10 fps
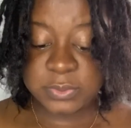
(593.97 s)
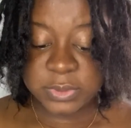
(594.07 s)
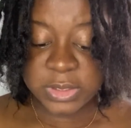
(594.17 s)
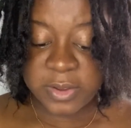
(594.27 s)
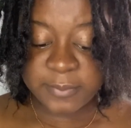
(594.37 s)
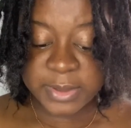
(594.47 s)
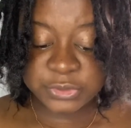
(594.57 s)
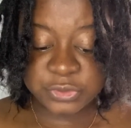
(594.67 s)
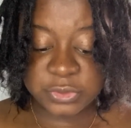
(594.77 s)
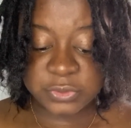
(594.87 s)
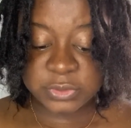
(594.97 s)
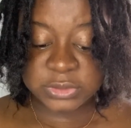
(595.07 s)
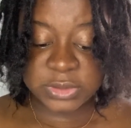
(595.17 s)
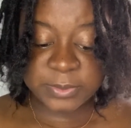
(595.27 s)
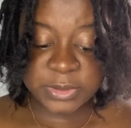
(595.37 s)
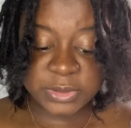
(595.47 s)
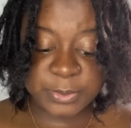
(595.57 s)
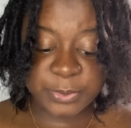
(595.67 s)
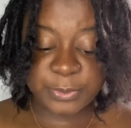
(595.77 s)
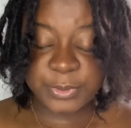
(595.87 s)
that I have my short locks, I'm gonna
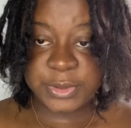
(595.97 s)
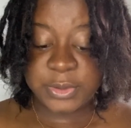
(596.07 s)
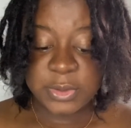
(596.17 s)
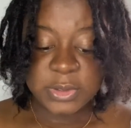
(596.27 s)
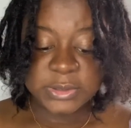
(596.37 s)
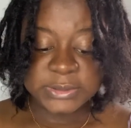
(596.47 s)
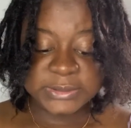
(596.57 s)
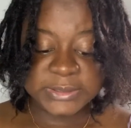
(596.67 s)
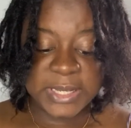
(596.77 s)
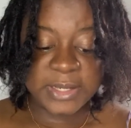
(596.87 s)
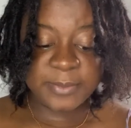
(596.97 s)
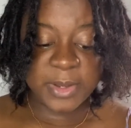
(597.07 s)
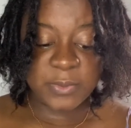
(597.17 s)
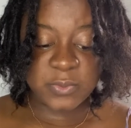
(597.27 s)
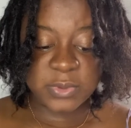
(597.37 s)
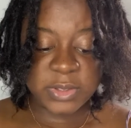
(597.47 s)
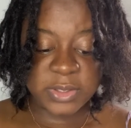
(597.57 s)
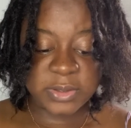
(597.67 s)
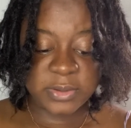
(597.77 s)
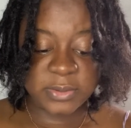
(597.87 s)
be probably styling my own
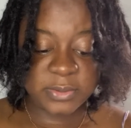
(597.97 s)
hair.